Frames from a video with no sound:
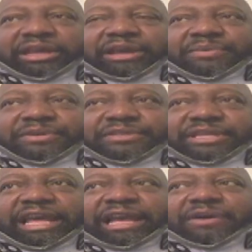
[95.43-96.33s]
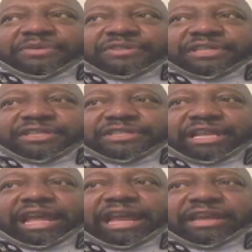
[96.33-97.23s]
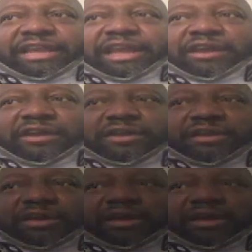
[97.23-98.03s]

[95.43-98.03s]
it was like I was just laying there.